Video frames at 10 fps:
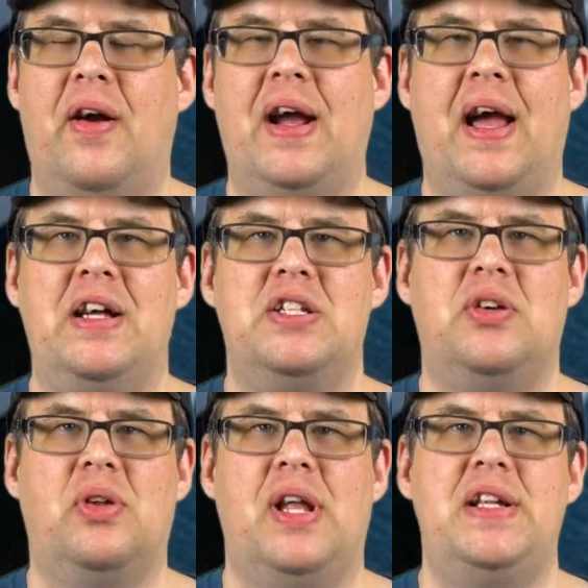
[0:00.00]
Alright guys,
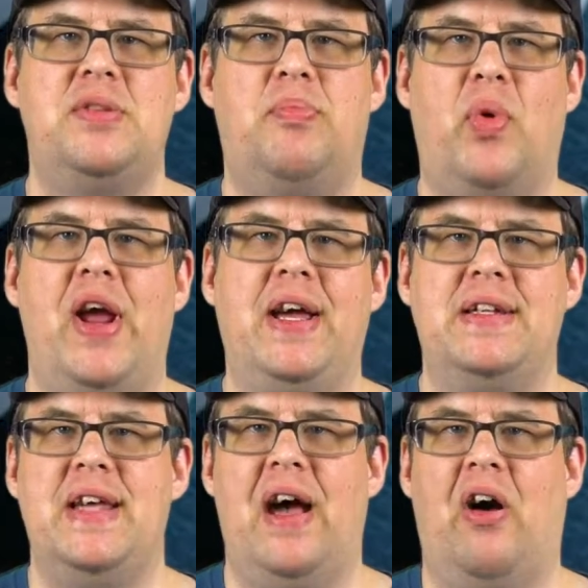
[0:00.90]
so let's break
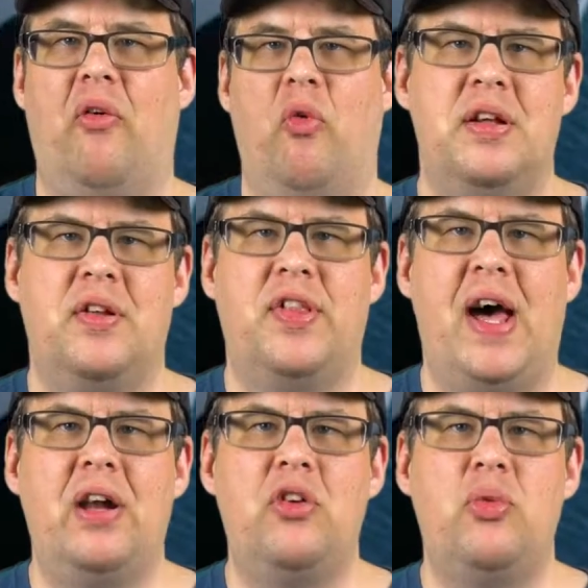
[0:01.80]
it down. So
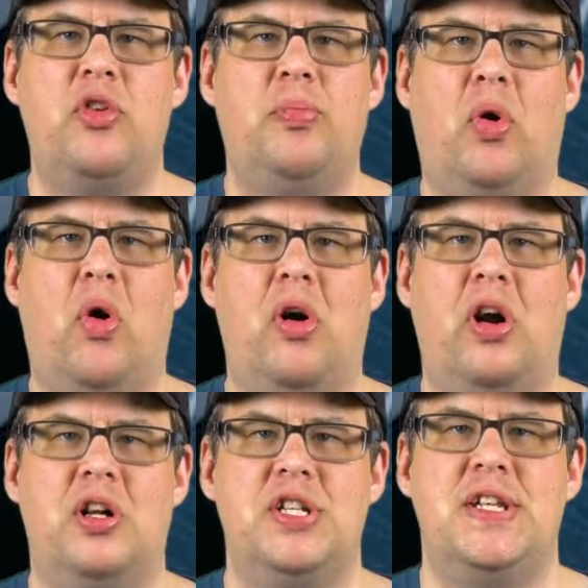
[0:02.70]
Thanos was born
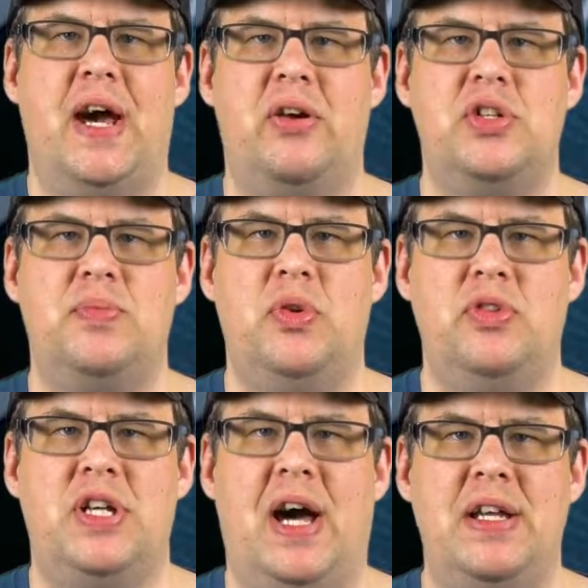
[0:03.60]
on Saturn's
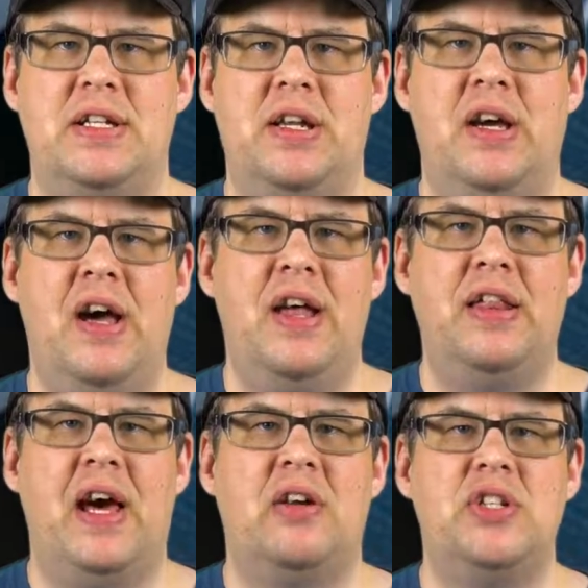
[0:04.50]
moon Titan.
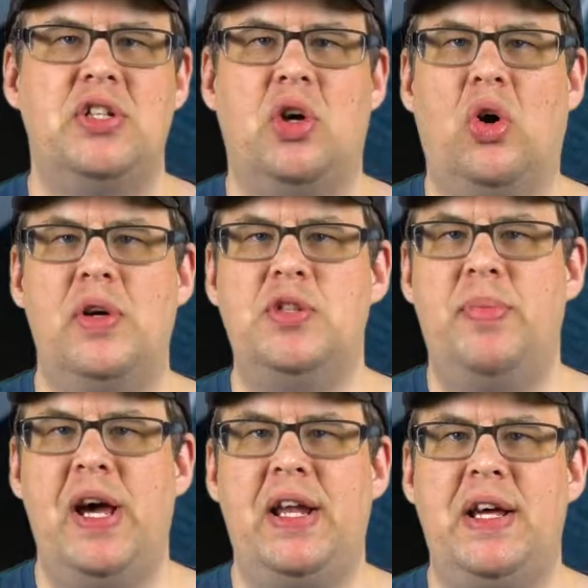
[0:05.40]
Thanos has always
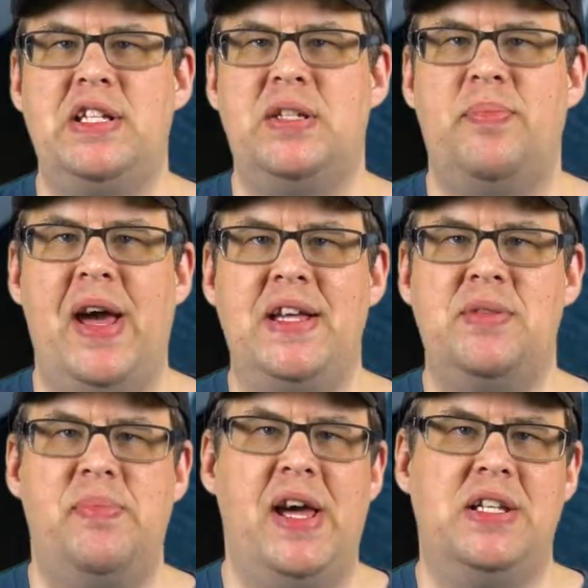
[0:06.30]
been a
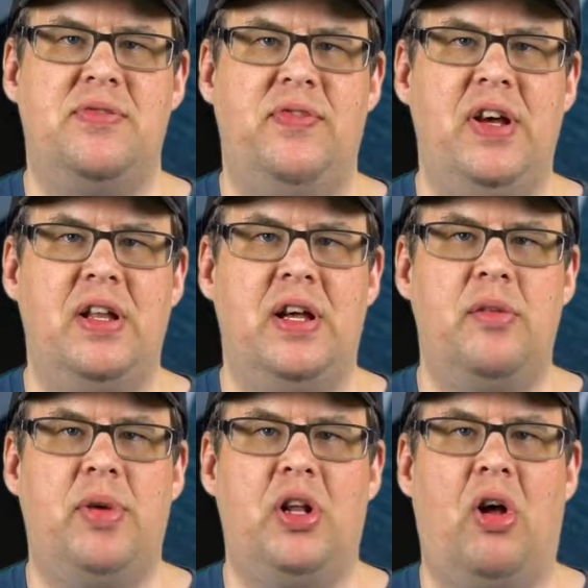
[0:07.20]
space-based
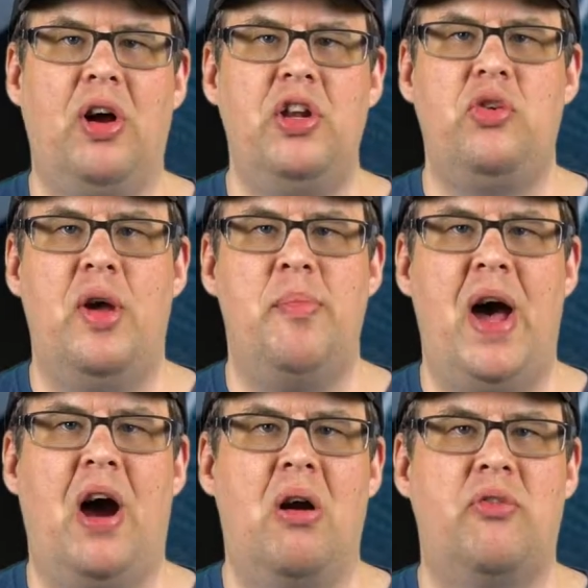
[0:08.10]
villain belonging to a
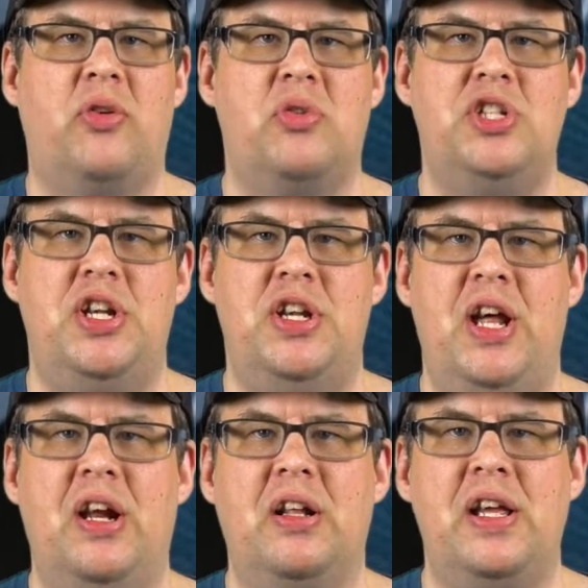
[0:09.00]
powerful
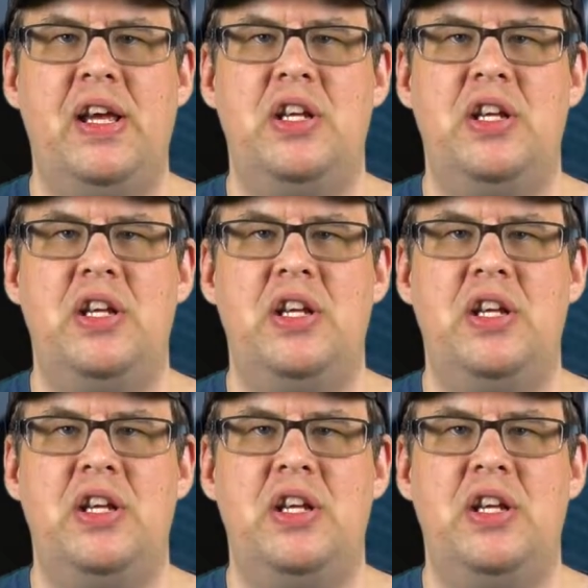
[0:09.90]
genetically